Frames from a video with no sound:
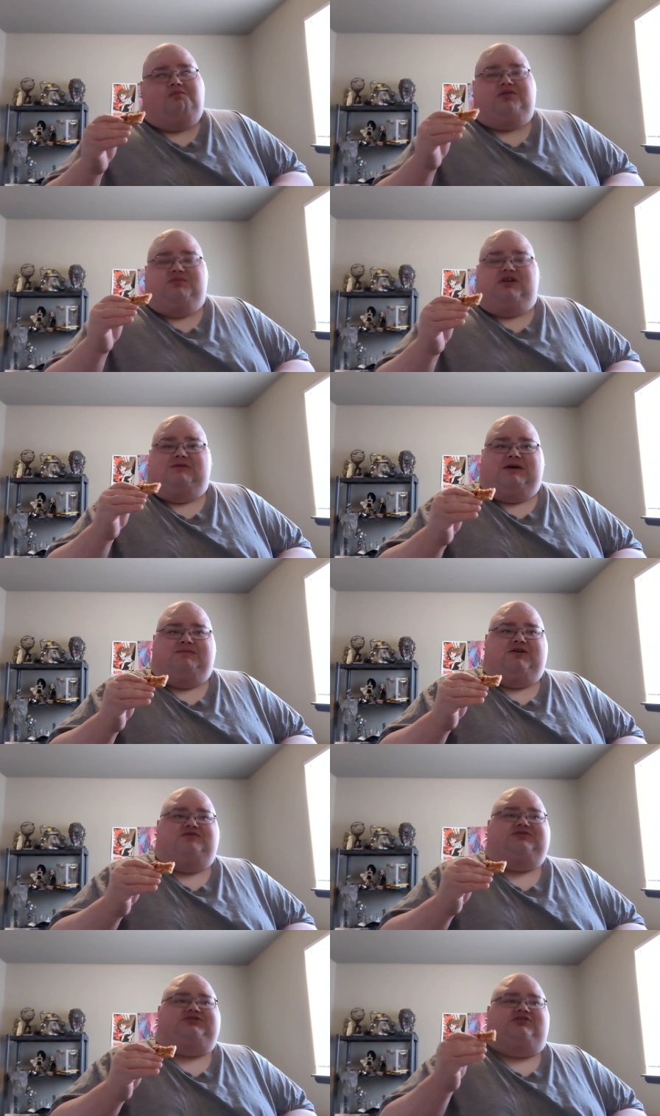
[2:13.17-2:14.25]
mini
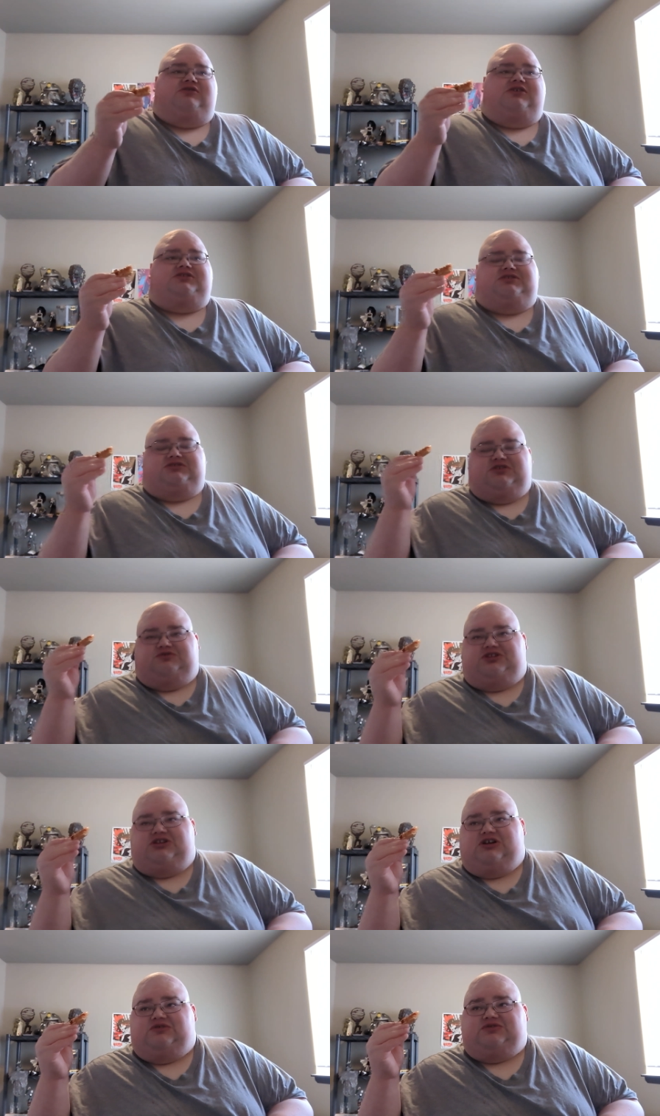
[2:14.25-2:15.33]
pepperonis that are on the
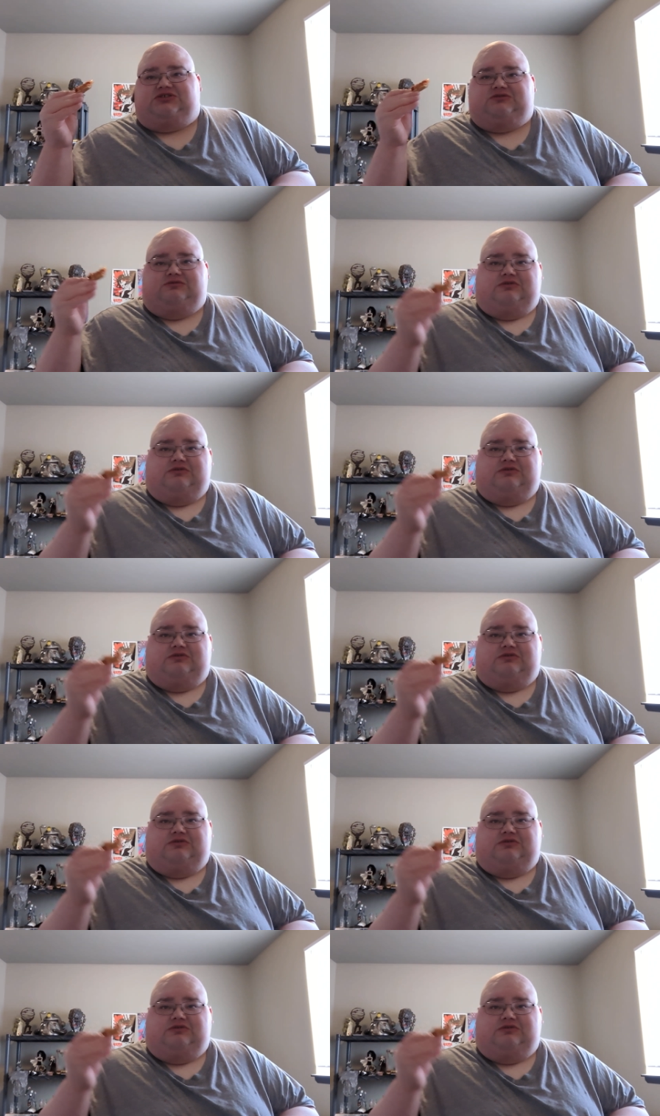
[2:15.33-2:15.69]
Totino's